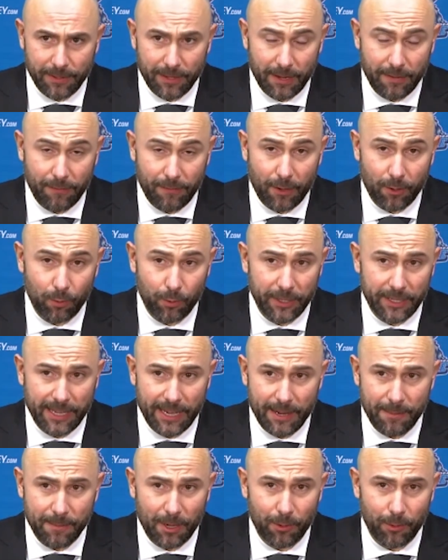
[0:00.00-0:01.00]
I thought we
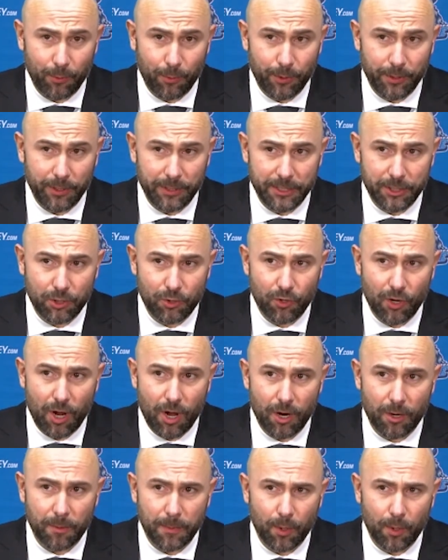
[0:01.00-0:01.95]
came out really strong,